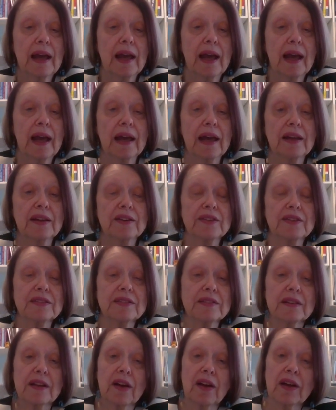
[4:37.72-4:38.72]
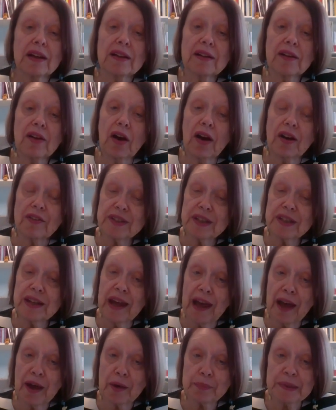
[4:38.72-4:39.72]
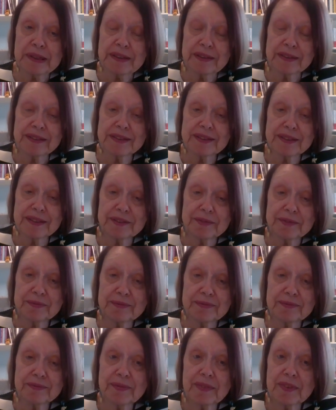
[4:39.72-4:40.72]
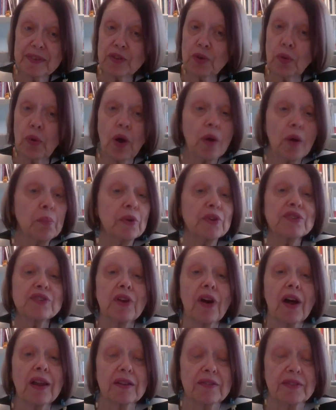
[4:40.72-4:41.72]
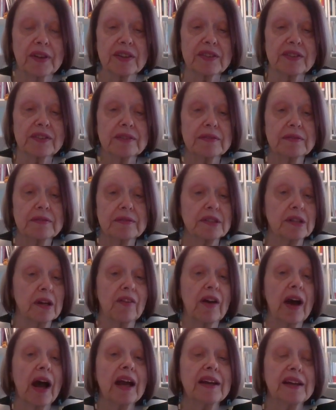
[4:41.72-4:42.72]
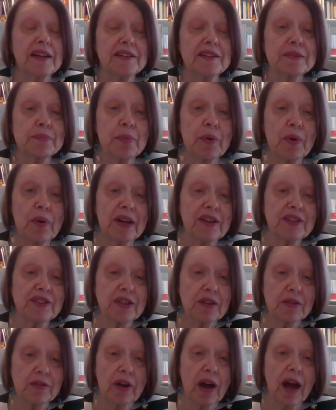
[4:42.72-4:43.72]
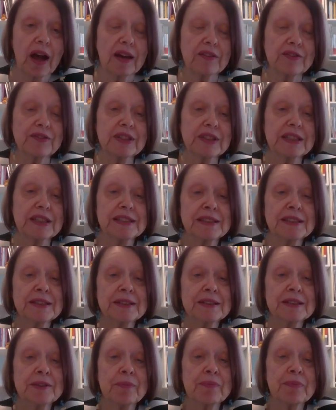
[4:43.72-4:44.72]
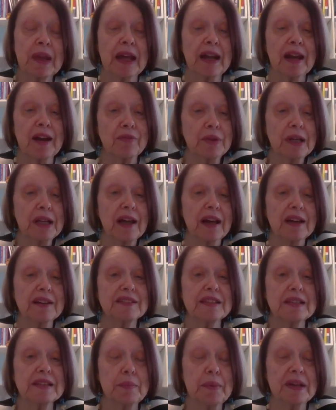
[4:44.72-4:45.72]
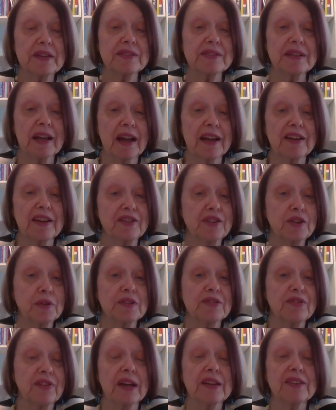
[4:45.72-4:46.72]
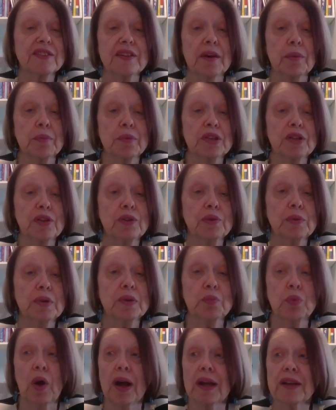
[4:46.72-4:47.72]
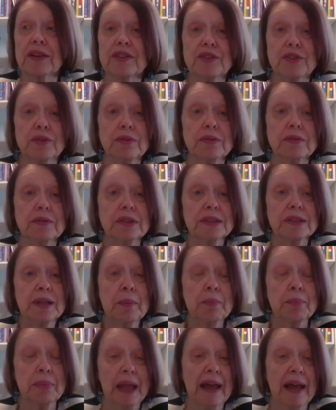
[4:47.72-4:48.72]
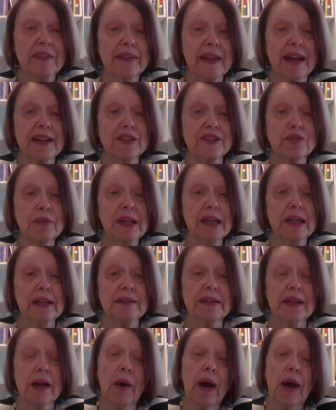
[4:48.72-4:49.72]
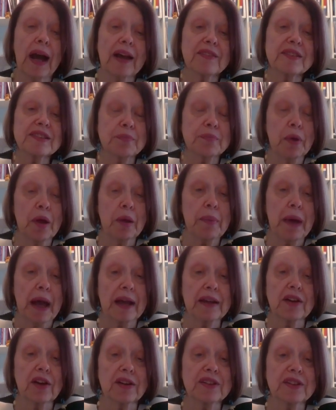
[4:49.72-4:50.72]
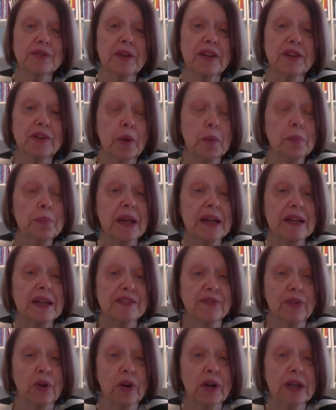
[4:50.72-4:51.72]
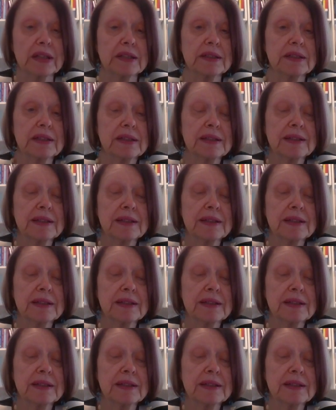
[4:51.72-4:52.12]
as often happens to almost all of us, divine inspiration arrived. And I realized that the best thing I could do is find someone who would want to plant that tree. Now, I have a small backyard, so I had no place for it.